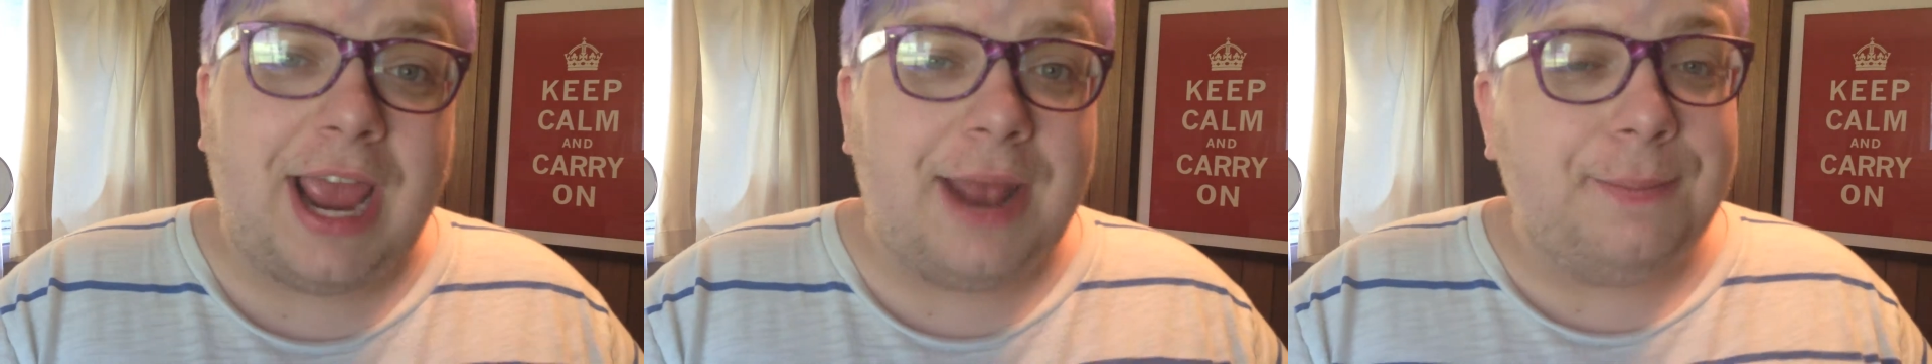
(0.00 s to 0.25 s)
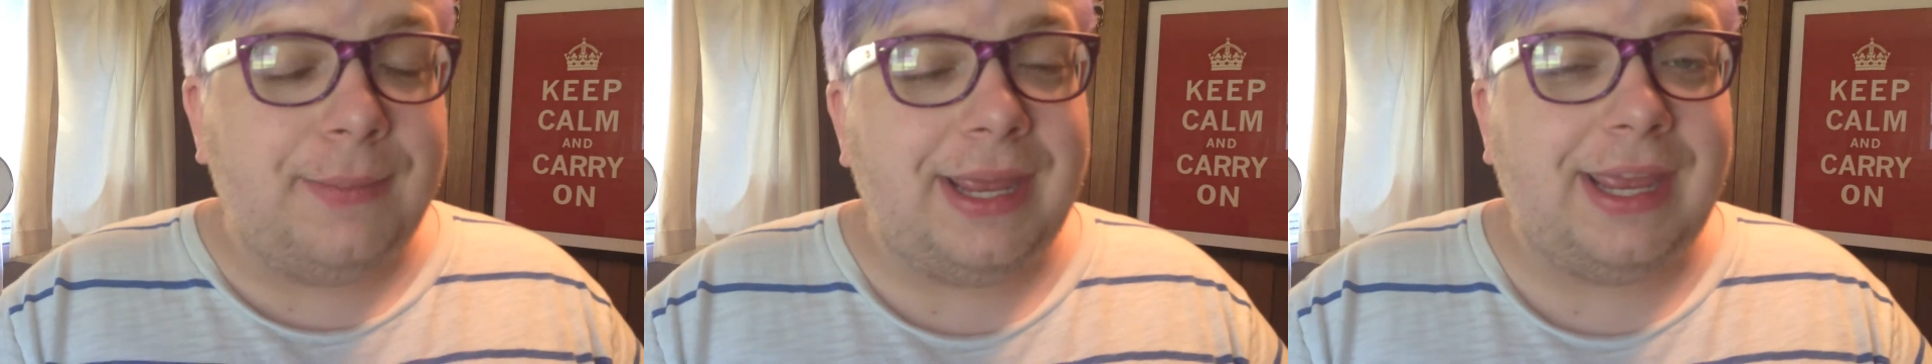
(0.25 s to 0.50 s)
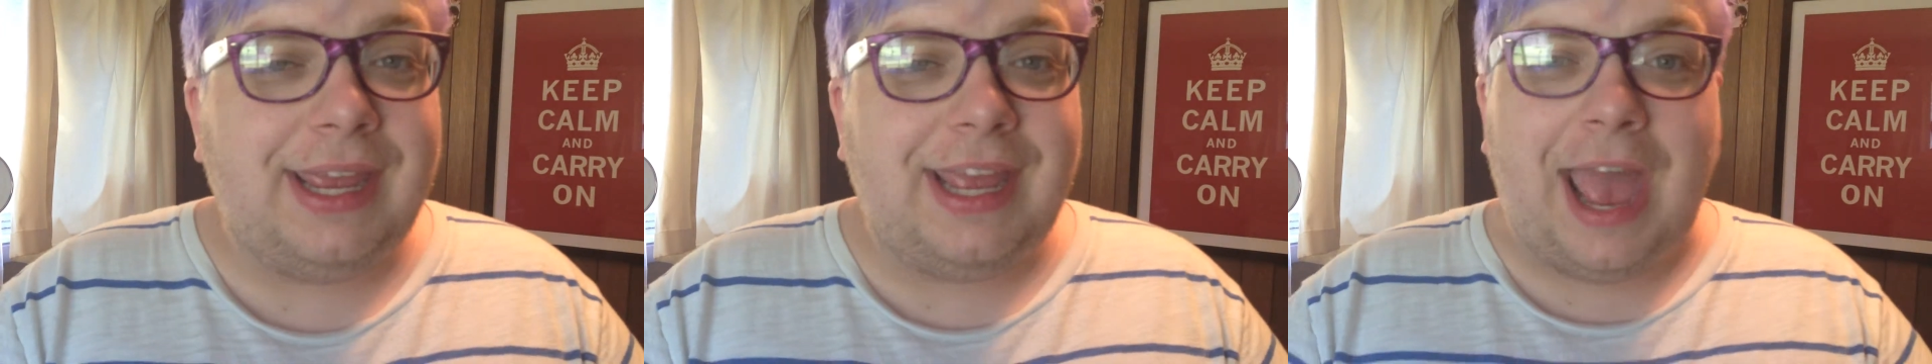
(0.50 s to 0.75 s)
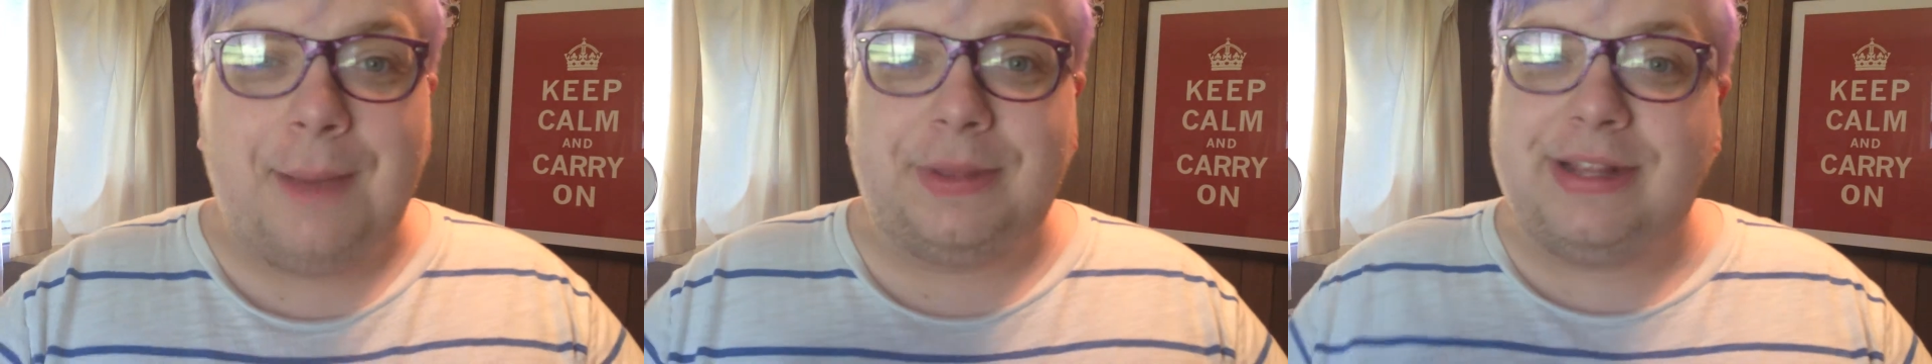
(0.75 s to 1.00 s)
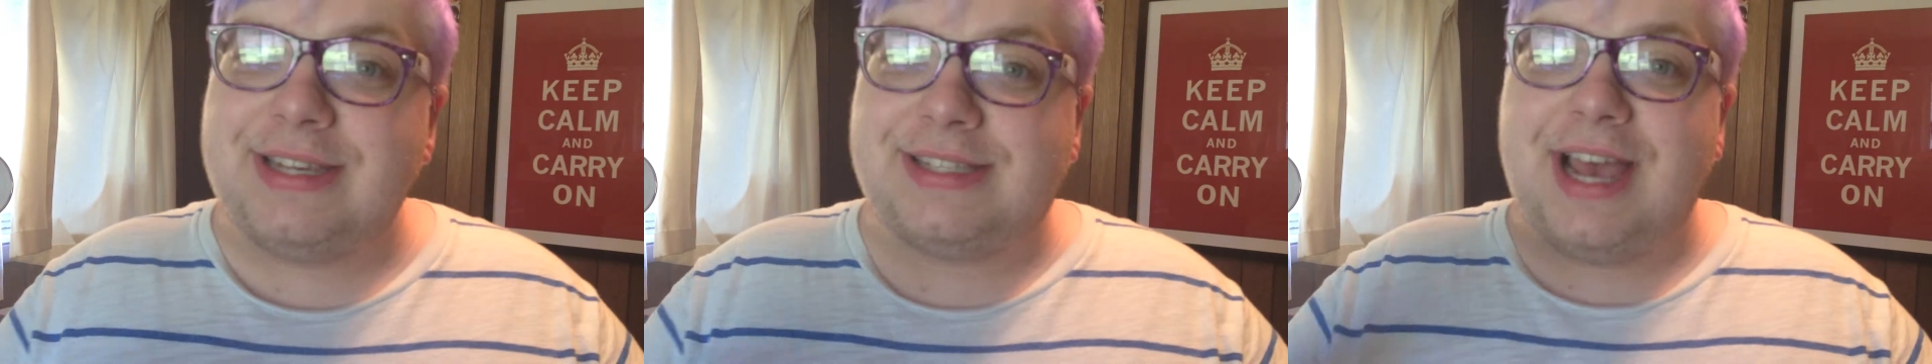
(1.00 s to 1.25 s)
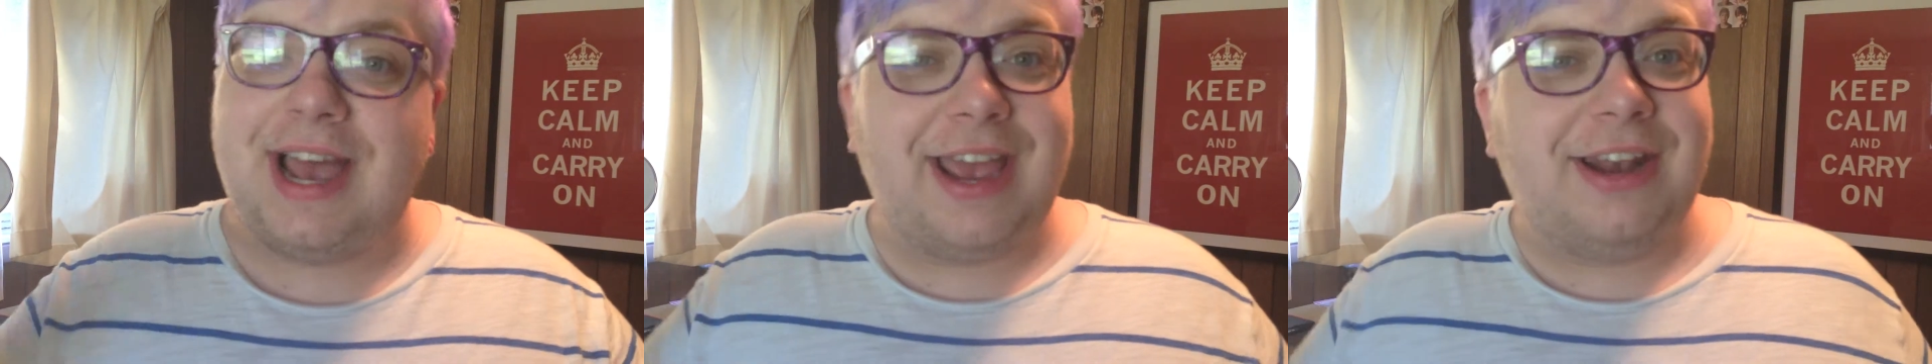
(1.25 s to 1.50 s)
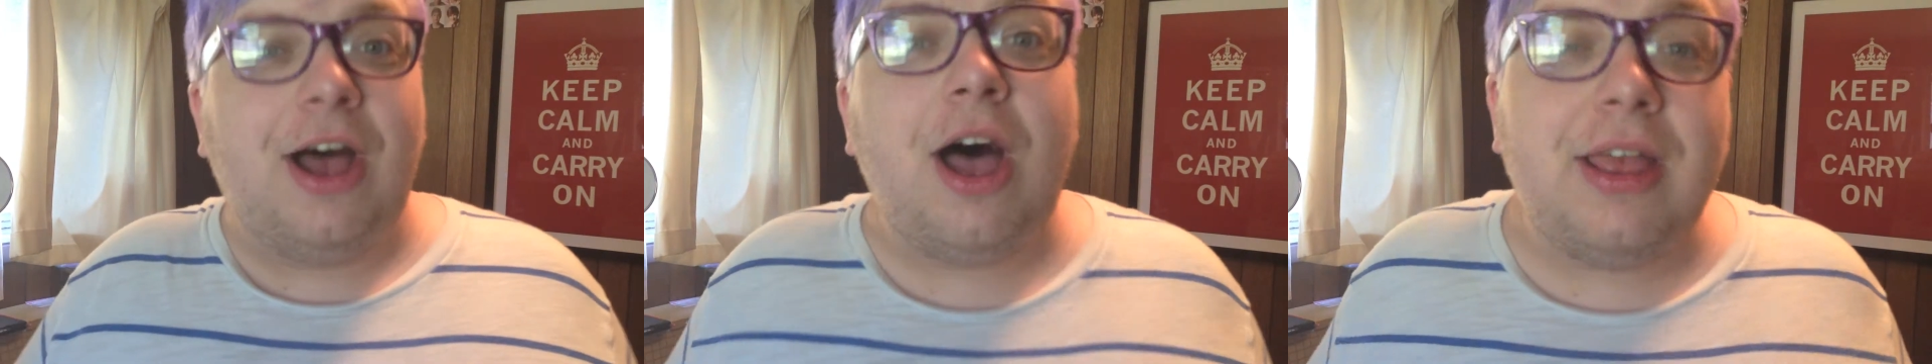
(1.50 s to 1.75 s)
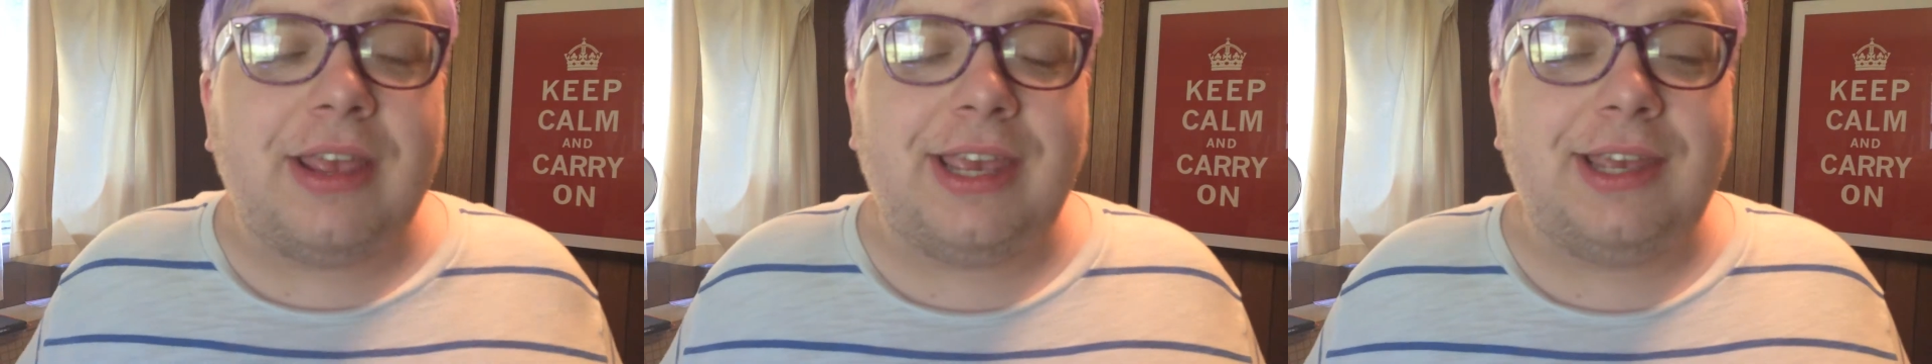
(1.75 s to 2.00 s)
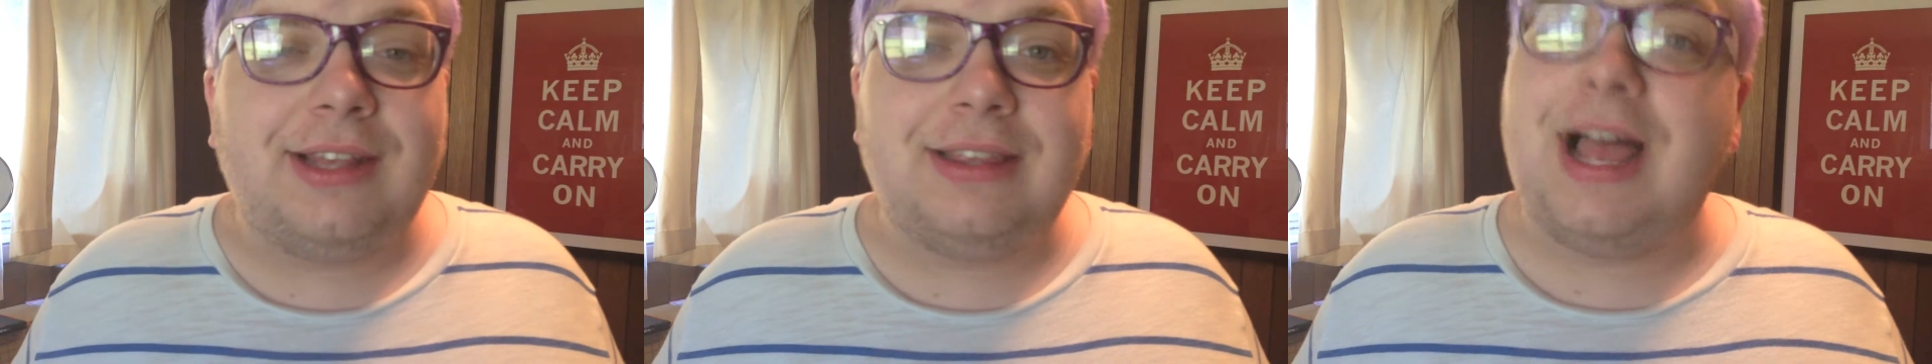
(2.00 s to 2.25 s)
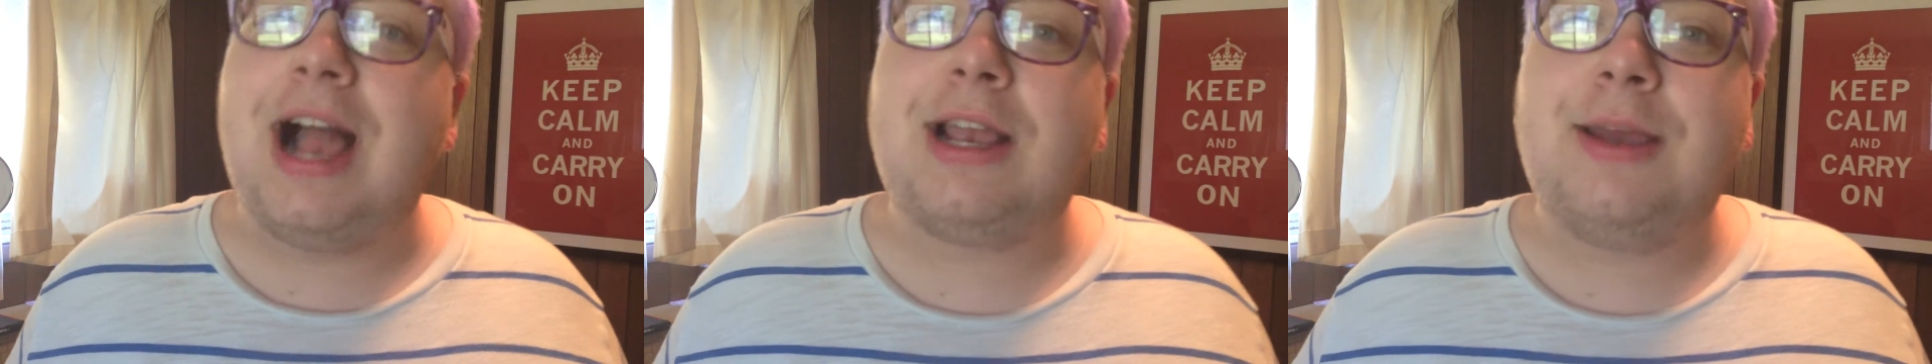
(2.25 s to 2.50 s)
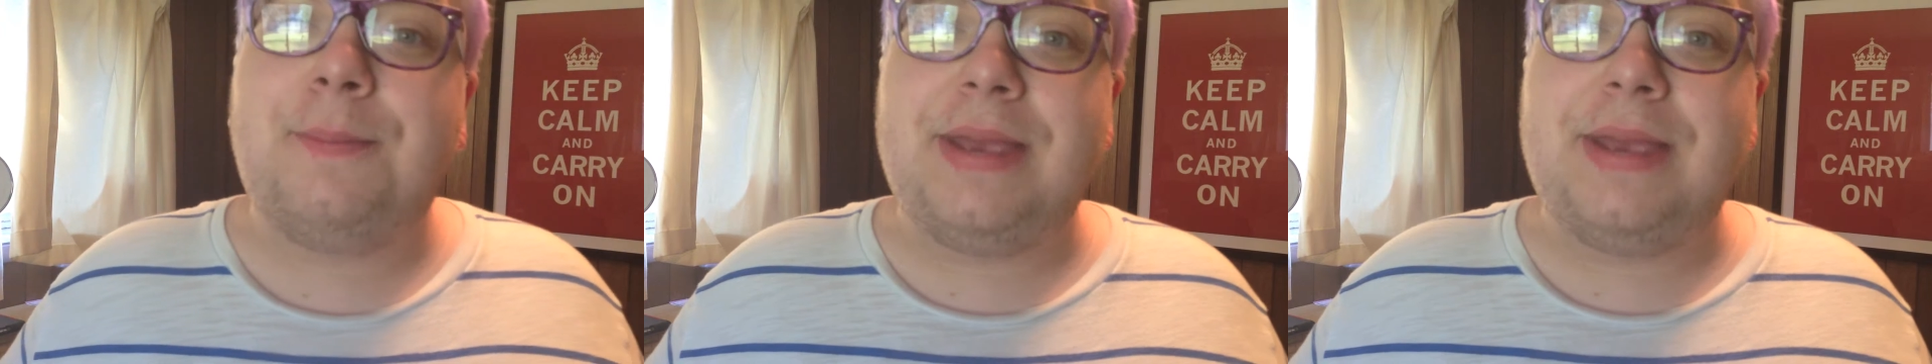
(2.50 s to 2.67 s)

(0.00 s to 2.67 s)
and me and Melissa and Holly luck,